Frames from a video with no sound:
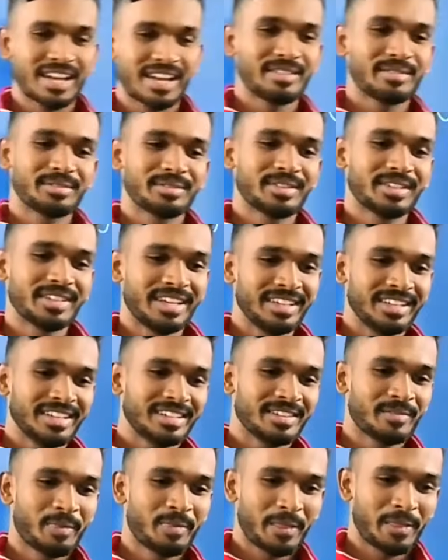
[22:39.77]
Right?
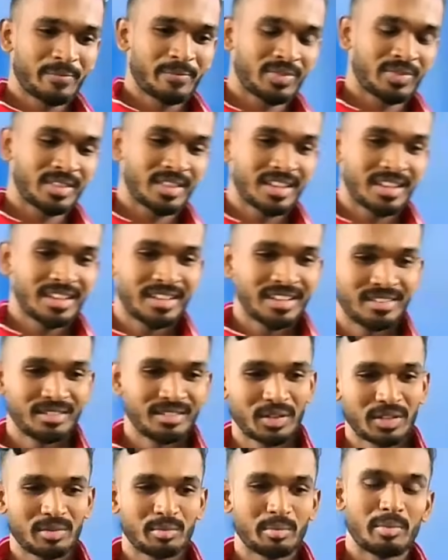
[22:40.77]

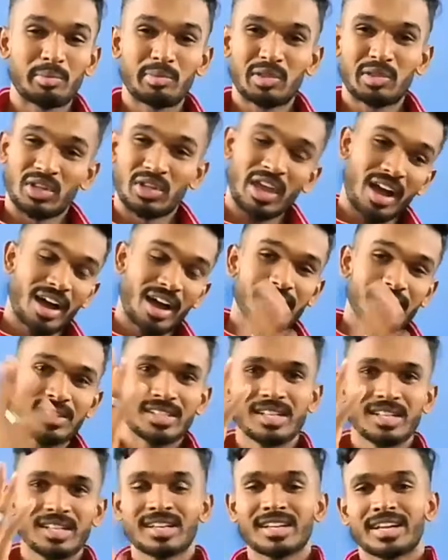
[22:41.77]
Their
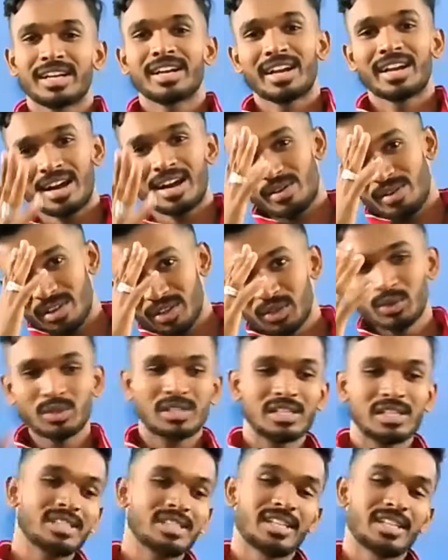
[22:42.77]
children are doing useless
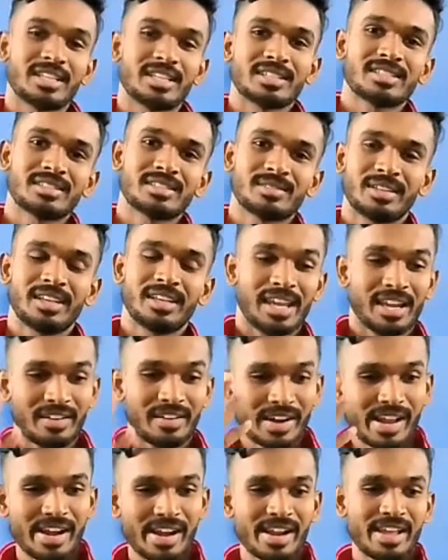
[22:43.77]
things.
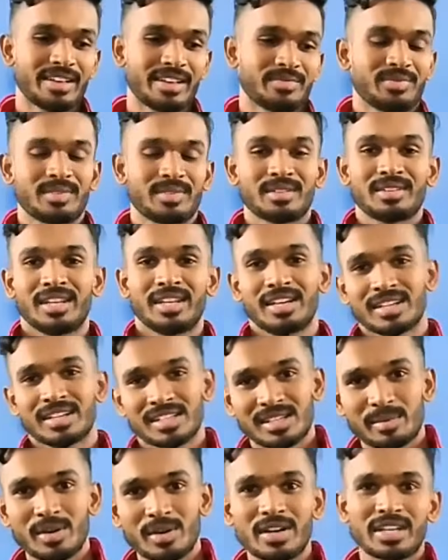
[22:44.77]
Interest
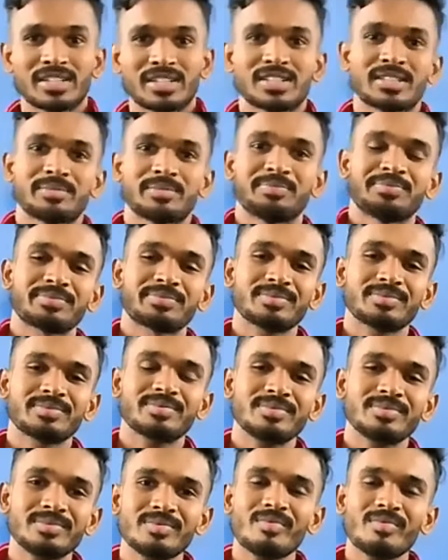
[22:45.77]
about us.
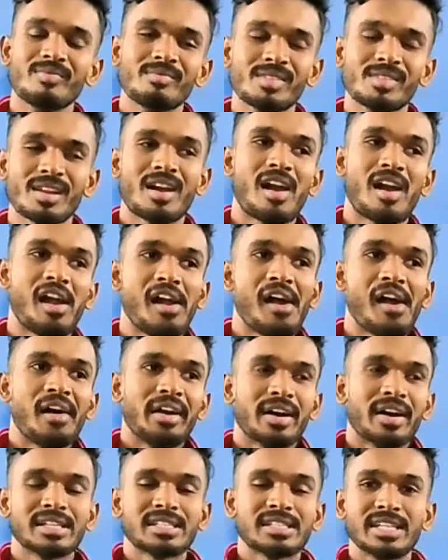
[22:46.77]
I
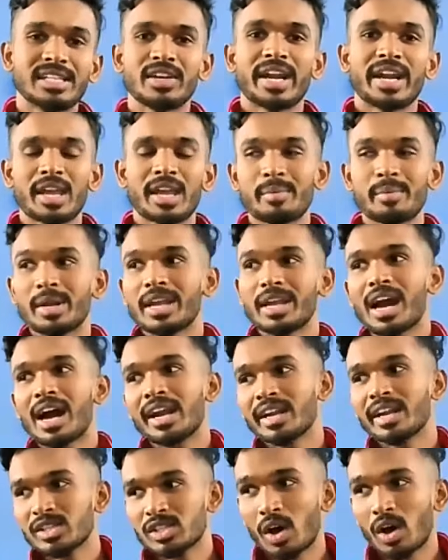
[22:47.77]
say your neighboring auntie
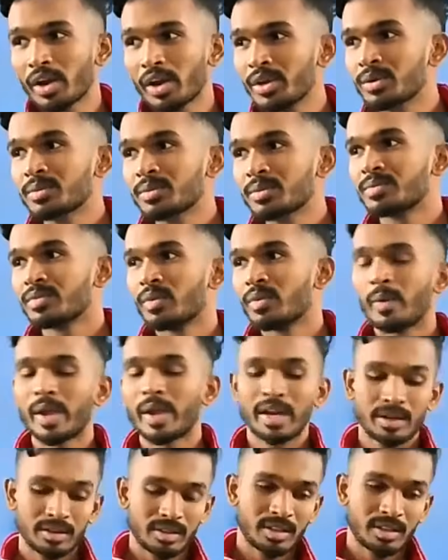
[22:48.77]
saw you when
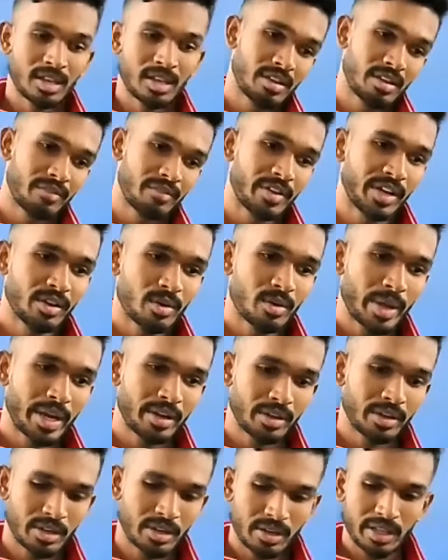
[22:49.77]
you went
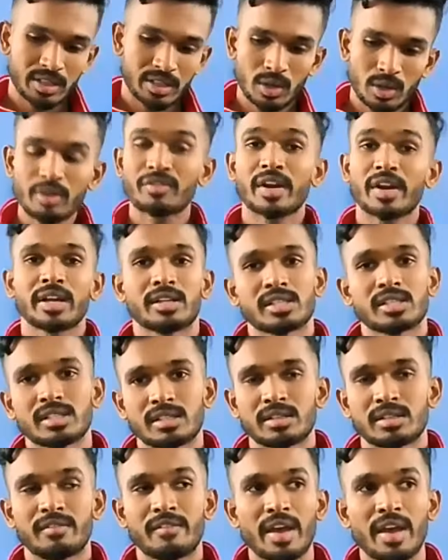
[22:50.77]
with your friends.
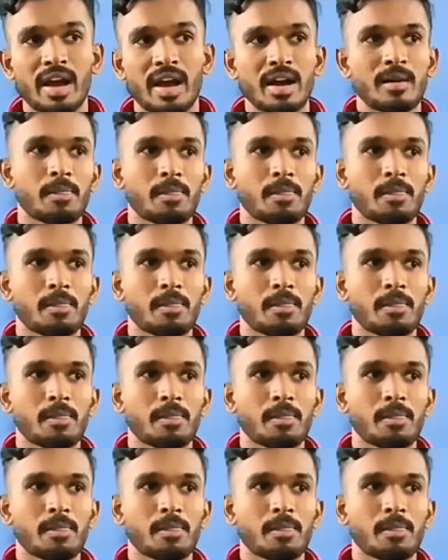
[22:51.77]
Where?